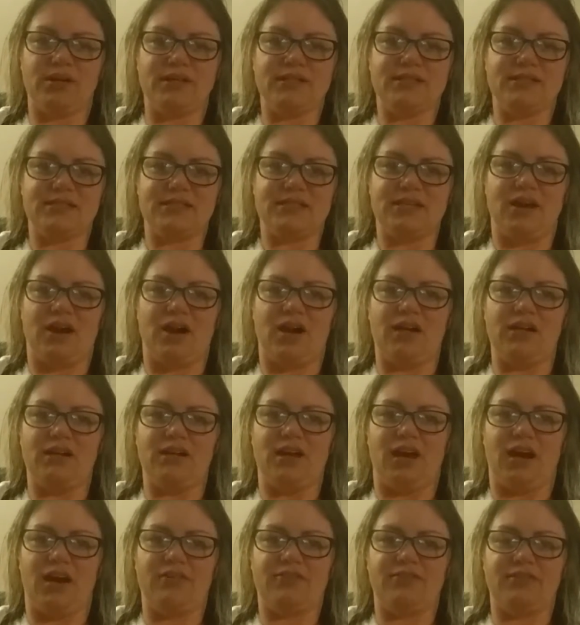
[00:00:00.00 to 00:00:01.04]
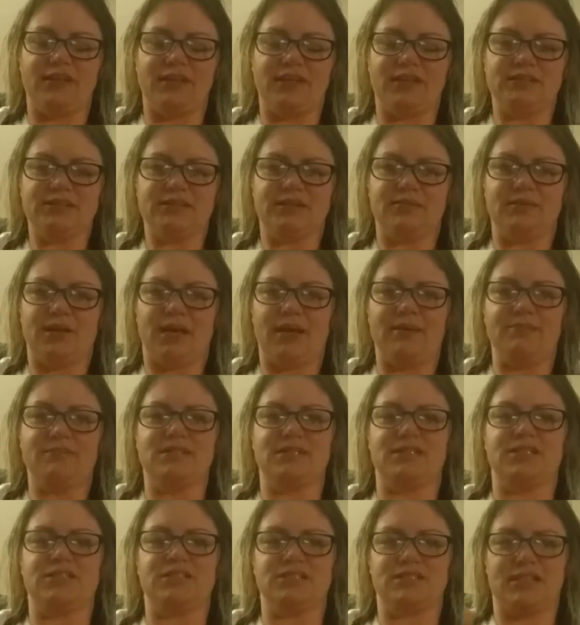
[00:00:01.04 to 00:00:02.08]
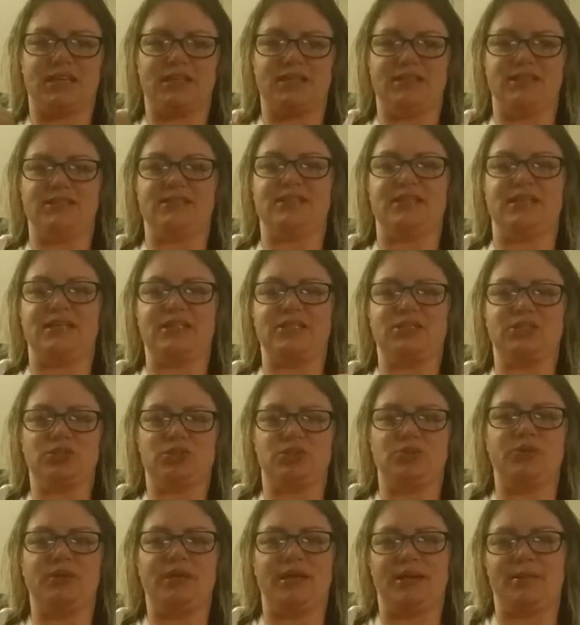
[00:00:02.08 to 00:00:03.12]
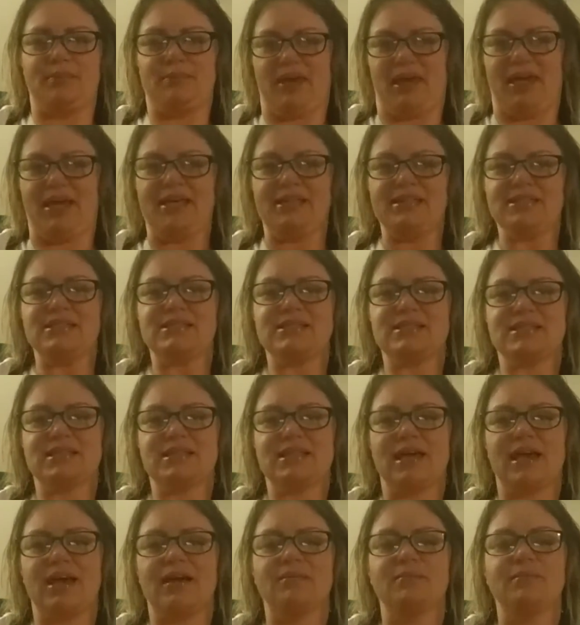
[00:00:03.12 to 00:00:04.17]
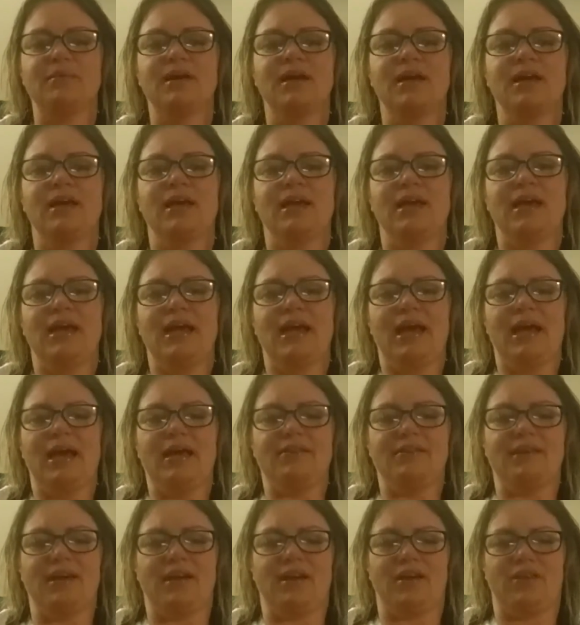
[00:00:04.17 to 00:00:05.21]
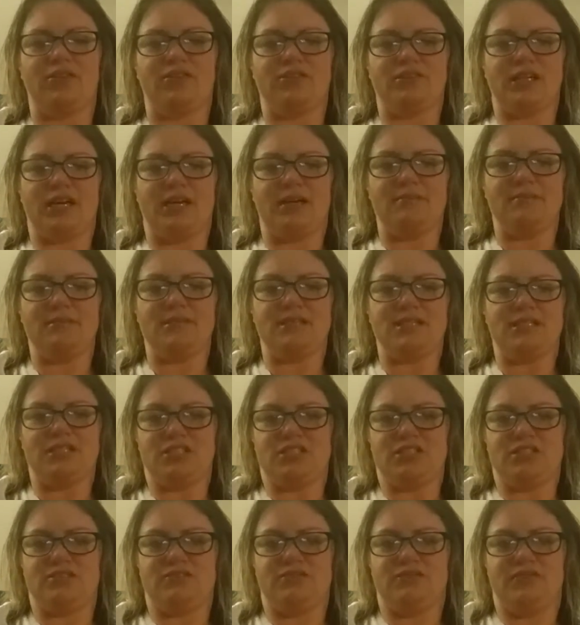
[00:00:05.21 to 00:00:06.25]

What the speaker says: It's an on and off thing. Sometimes I just get these like shooting pains to them, and then other times they just